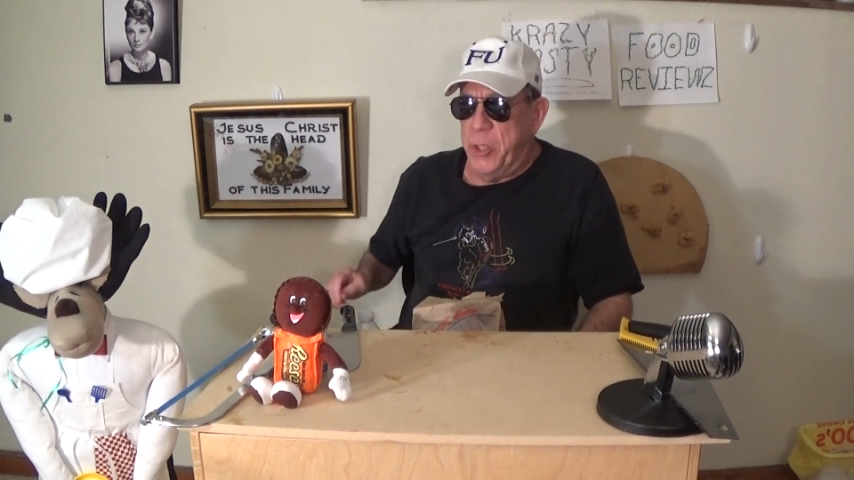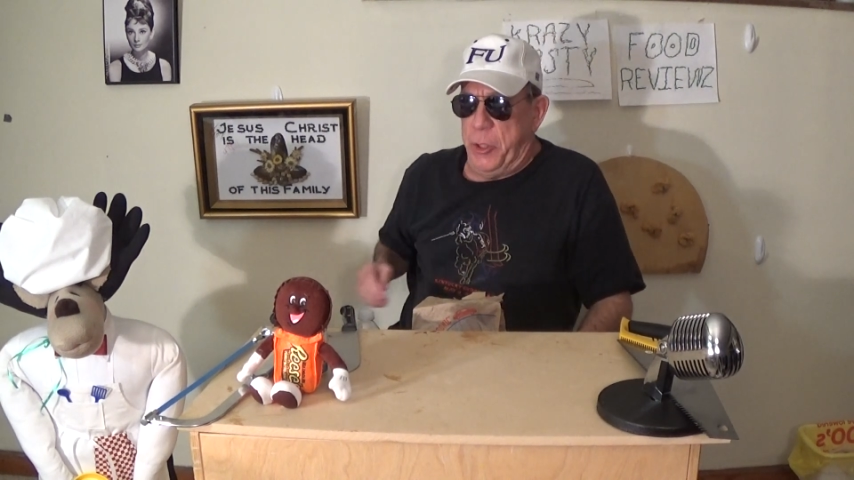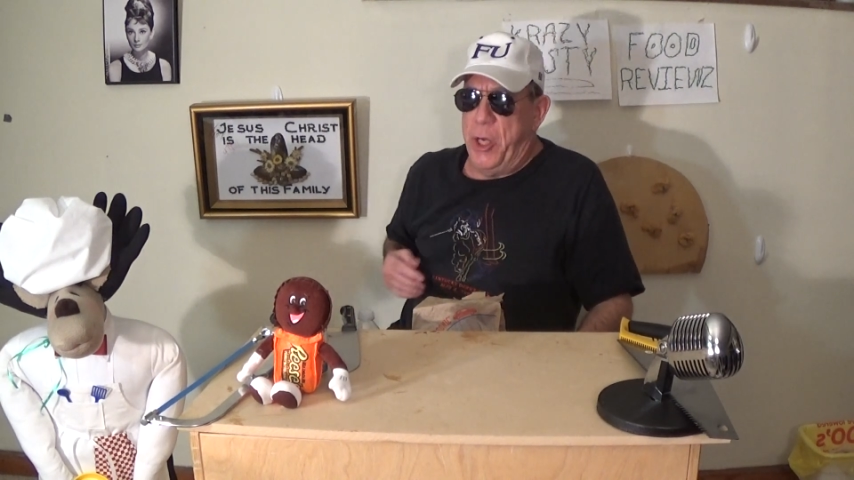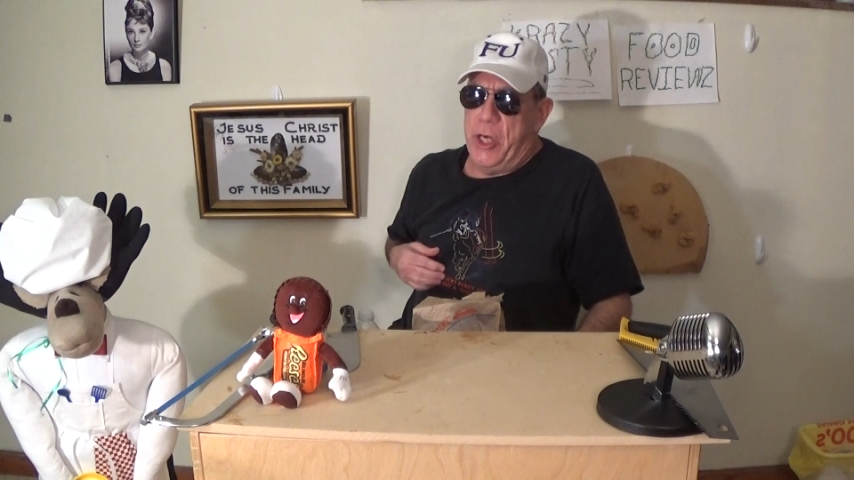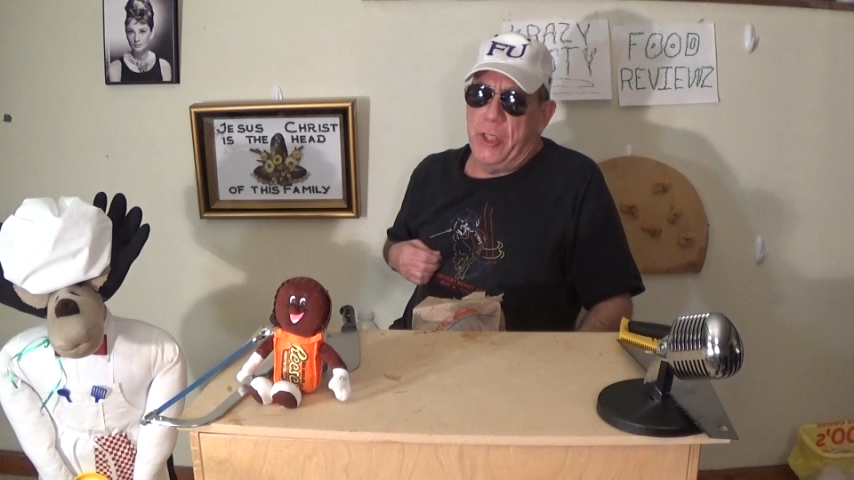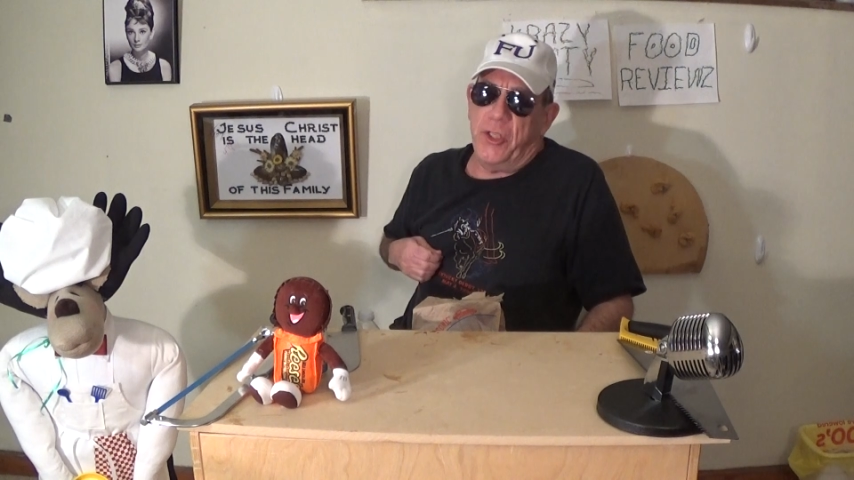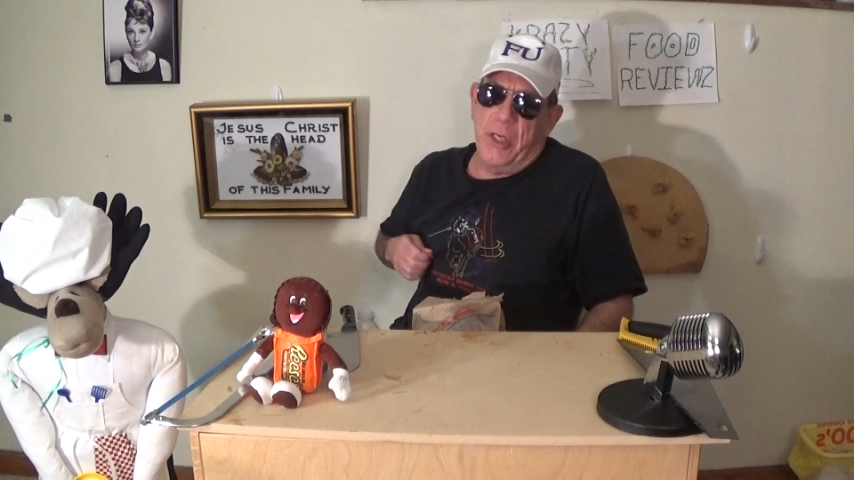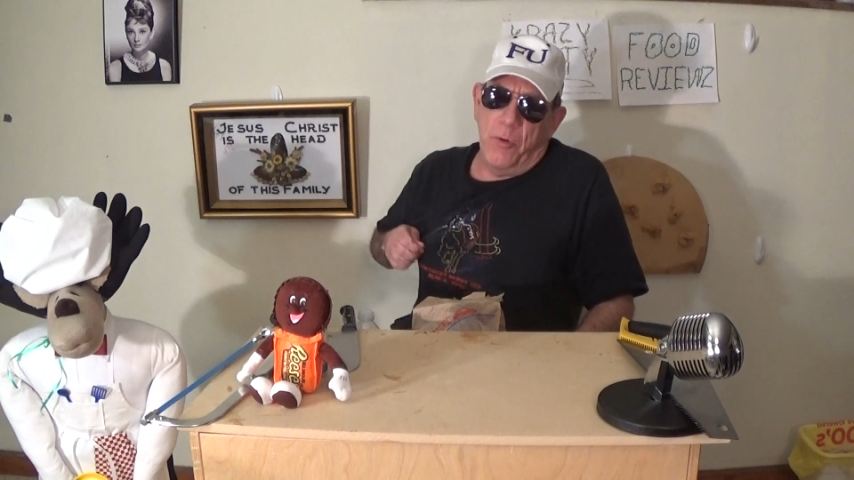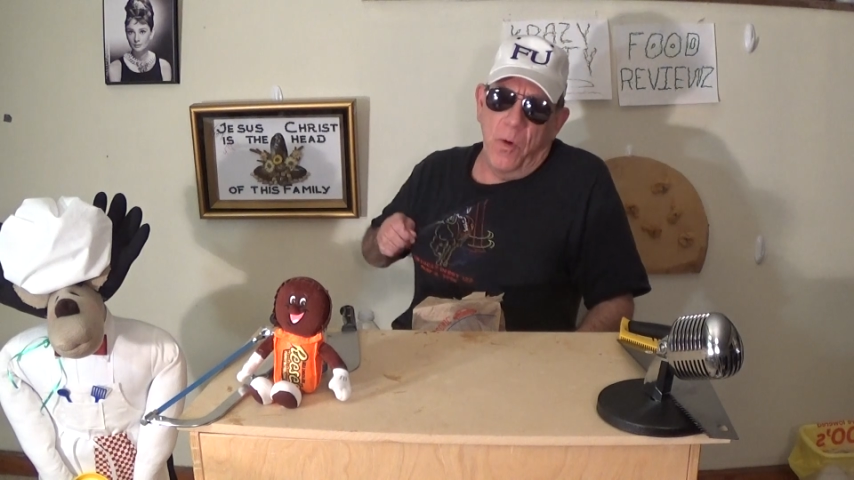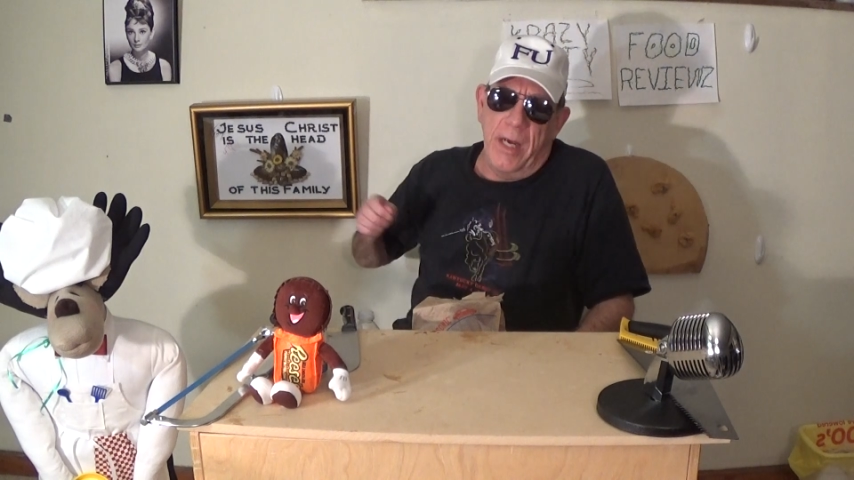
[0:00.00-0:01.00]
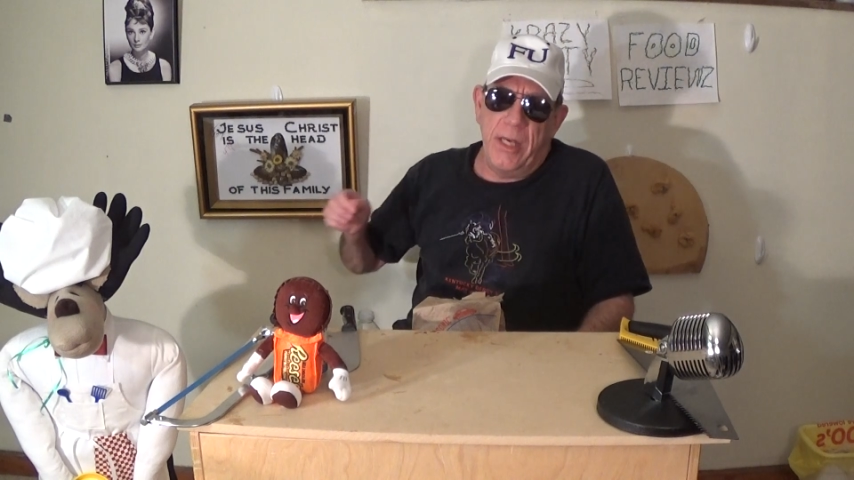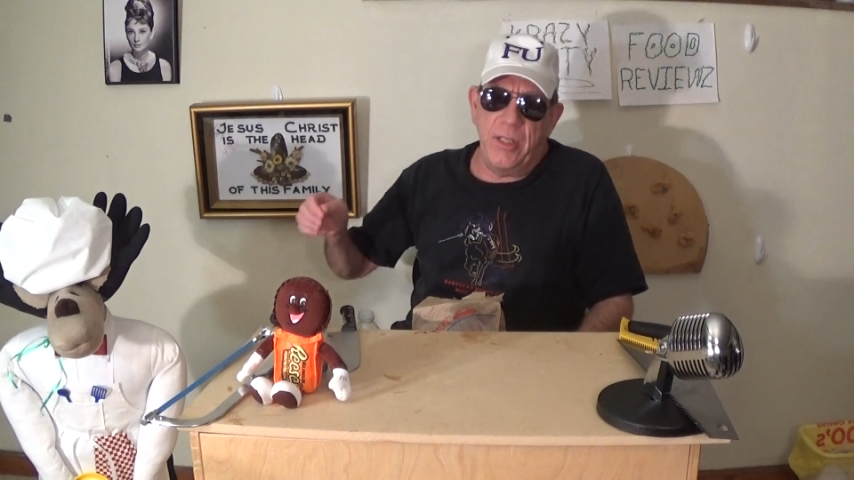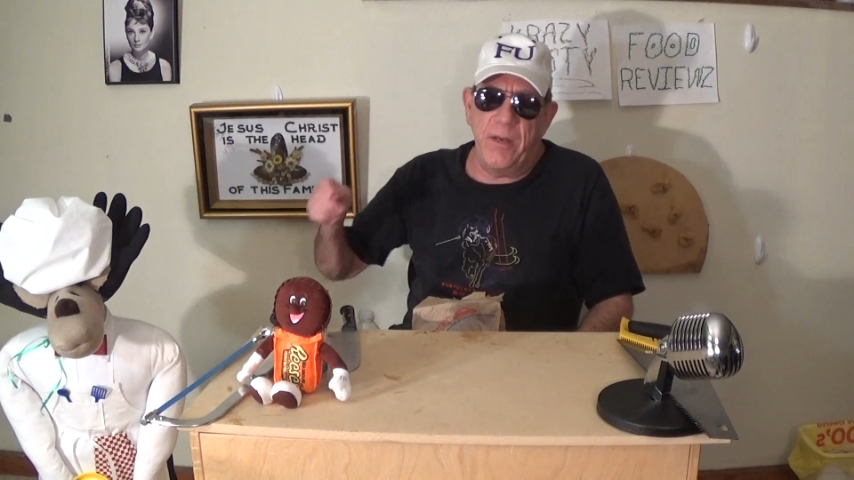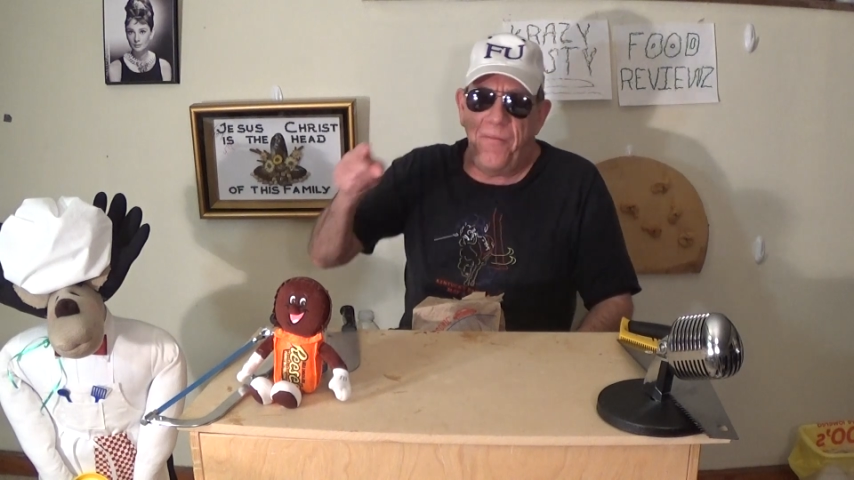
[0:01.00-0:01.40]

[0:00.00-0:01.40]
Tasty Crazy